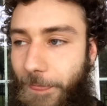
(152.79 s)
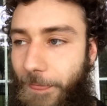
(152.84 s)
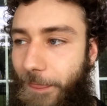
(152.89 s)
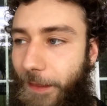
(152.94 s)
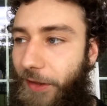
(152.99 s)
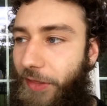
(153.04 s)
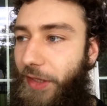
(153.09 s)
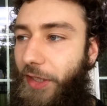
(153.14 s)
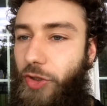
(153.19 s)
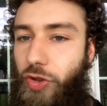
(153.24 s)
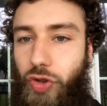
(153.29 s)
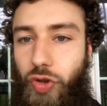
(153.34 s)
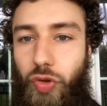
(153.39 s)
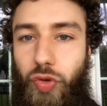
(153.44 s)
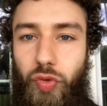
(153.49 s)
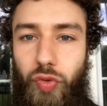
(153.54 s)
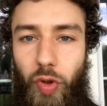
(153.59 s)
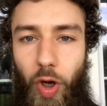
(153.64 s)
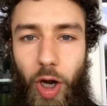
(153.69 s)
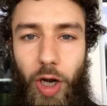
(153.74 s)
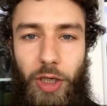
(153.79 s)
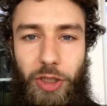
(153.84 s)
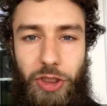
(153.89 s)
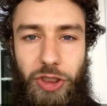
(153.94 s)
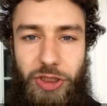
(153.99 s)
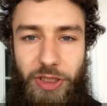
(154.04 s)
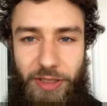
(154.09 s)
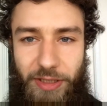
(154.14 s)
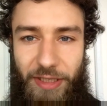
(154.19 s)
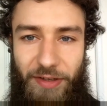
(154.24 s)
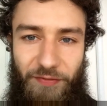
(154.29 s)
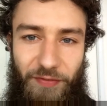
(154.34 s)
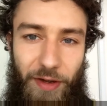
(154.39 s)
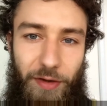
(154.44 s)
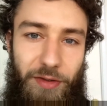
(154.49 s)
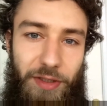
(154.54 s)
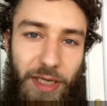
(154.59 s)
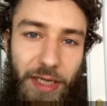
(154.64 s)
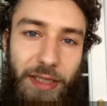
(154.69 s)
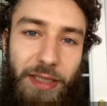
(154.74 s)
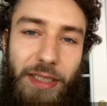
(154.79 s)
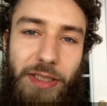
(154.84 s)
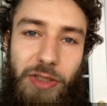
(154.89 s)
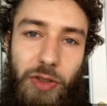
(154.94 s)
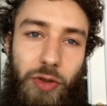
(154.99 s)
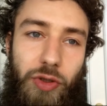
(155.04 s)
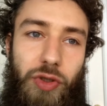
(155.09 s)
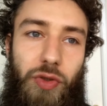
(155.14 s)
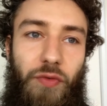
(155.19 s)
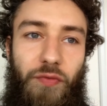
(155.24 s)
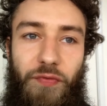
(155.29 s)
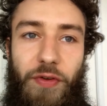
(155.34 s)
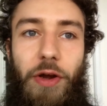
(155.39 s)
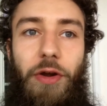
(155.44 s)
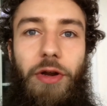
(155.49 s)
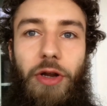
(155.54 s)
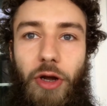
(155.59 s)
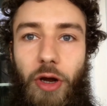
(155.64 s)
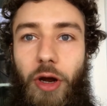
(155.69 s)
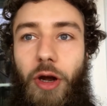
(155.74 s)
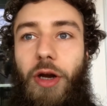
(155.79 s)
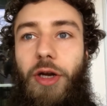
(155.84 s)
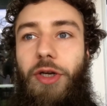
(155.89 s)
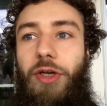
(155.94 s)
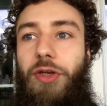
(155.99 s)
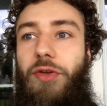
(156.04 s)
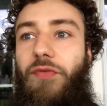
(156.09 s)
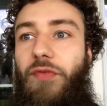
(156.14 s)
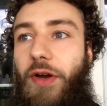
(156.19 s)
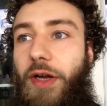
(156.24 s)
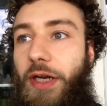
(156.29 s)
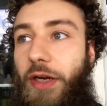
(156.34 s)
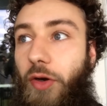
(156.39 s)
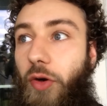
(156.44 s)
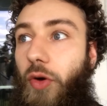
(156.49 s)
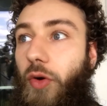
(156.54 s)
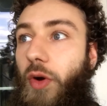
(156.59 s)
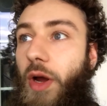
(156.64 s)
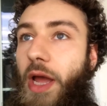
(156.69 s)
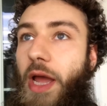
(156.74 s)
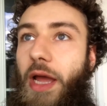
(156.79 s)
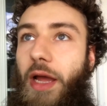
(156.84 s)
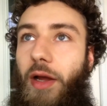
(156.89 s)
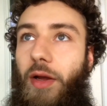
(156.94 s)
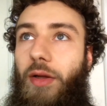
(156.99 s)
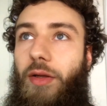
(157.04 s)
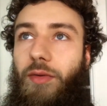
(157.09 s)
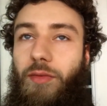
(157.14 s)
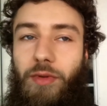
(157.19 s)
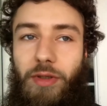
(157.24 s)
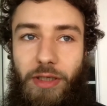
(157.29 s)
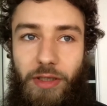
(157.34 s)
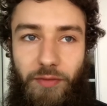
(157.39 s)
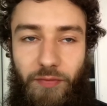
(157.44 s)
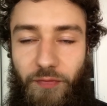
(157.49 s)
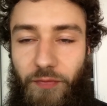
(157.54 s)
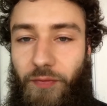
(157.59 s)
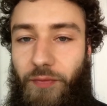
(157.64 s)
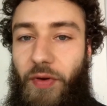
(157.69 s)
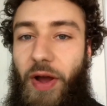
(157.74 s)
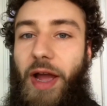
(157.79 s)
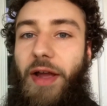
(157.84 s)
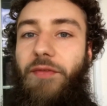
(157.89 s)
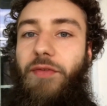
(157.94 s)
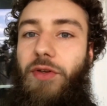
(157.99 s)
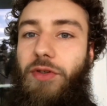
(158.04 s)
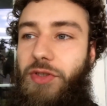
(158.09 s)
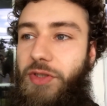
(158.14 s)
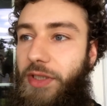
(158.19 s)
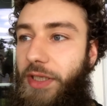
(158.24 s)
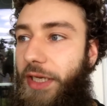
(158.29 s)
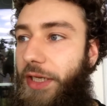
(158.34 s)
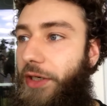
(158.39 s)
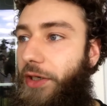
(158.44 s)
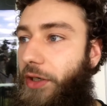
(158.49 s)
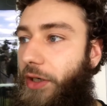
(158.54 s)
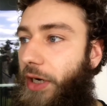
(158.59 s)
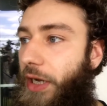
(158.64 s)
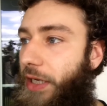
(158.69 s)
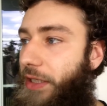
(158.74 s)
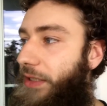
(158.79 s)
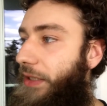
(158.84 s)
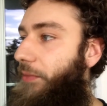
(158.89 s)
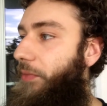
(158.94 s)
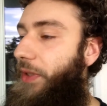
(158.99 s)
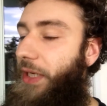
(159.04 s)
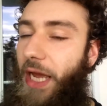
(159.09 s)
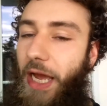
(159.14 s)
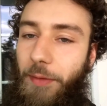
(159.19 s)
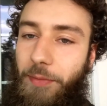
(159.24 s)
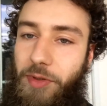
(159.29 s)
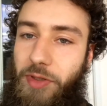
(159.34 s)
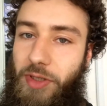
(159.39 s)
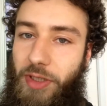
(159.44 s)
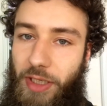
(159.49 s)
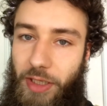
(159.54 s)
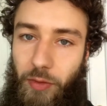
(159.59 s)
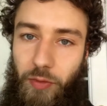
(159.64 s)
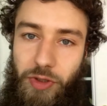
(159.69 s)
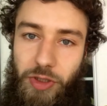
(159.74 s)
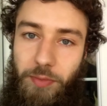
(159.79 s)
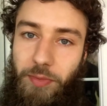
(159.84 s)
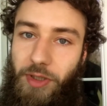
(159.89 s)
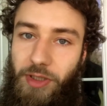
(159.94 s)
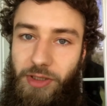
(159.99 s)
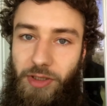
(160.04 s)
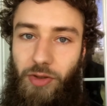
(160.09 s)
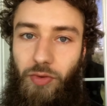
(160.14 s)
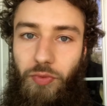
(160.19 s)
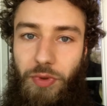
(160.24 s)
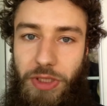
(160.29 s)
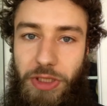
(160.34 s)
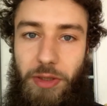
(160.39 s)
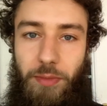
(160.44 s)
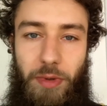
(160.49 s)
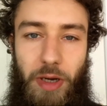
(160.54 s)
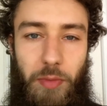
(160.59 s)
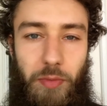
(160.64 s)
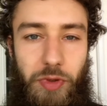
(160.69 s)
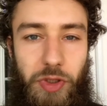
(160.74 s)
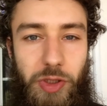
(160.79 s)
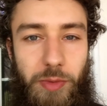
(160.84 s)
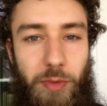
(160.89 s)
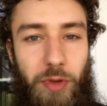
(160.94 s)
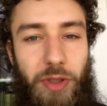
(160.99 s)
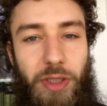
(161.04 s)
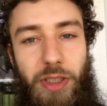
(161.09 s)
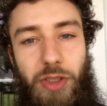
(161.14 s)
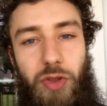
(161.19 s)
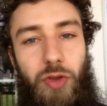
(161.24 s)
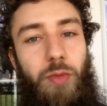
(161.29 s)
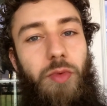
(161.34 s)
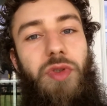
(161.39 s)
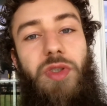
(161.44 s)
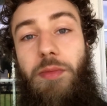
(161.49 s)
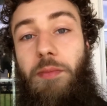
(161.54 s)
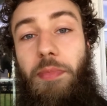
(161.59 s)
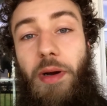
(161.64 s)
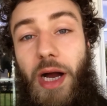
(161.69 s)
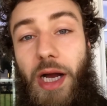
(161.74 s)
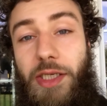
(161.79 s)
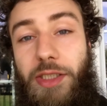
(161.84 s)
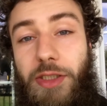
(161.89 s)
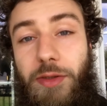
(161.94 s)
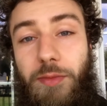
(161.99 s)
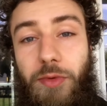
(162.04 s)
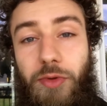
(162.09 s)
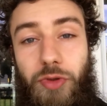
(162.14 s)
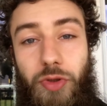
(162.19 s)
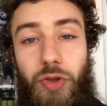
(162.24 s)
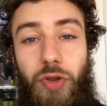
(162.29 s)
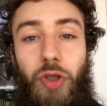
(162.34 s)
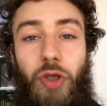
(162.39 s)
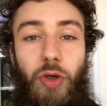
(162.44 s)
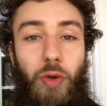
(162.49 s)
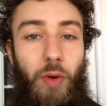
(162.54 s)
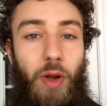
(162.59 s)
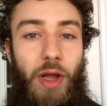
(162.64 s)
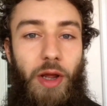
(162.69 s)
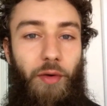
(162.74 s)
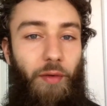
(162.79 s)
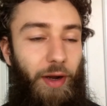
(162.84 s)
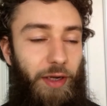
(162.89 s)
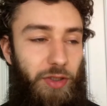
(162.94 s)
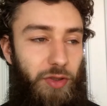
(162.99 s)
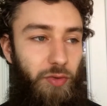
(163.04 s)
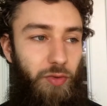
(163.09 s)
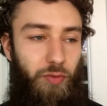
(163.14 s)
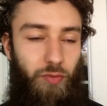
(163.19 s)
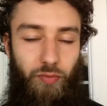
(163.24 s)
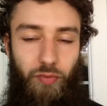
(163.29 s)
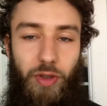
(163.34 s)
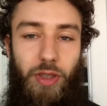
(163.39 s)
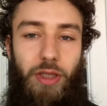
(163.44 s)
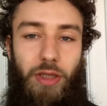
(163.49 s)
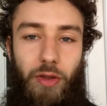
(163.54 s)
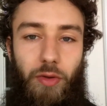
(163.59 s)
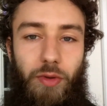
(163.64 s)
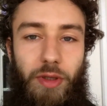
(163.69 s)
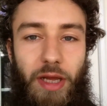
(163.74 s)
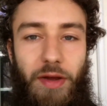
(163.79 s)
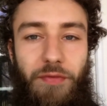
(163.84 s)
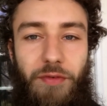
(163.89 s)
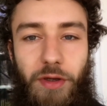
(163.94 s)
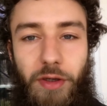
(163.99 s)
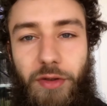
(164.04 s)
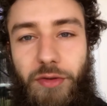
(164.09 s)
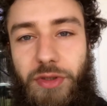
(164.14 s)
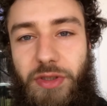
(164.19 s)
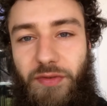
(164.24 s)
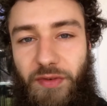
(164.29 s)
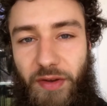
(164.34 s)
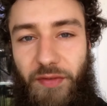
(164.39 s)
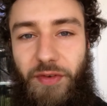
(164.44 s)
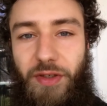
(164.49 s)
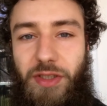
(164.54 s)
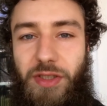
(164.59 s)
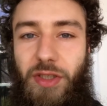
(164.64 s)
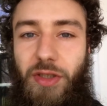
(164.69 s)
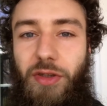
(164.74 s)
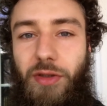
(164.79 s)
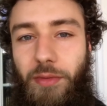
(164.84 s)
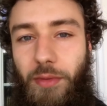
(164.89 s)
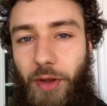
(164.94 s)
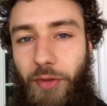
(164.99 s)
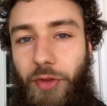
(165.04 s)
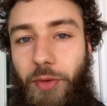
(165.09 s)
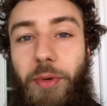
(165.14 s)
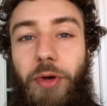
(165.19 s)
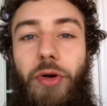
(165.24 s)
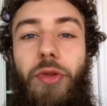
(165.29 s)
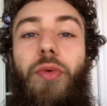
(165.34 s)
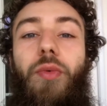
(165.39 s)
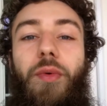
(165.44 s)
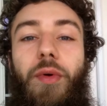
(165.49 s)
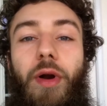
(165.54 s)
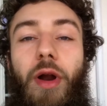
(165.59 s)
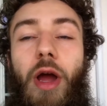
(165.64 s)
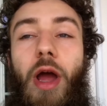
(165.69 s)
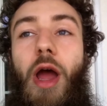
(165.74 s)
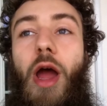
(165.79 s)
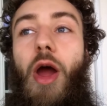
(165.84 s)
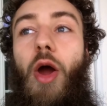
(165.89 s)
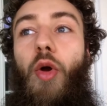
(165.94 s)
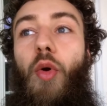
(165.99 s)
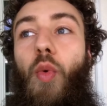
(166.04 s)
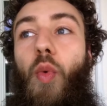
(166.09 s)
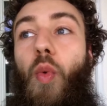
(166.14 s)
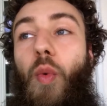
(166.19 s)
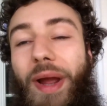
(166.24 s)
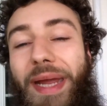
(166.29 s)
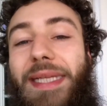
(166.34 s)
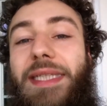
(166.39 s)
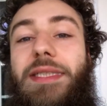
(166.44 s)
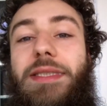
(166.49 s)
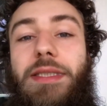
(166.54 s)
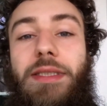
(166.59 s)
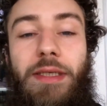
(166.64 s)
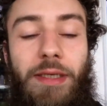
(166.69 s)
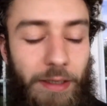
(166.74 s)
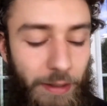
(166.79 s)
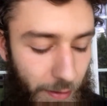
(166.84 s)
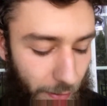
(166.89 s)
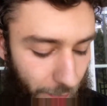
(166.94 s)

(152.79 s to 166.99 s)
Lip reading: nothing too harsh that they found yet, and that's also very hard to find out. Oh, like 5 years later, something happens to the kid. Was it because of the weed the mom was smoking? It's almost impossible to know, right? So really, they only have conclusive evidence on the birth weight.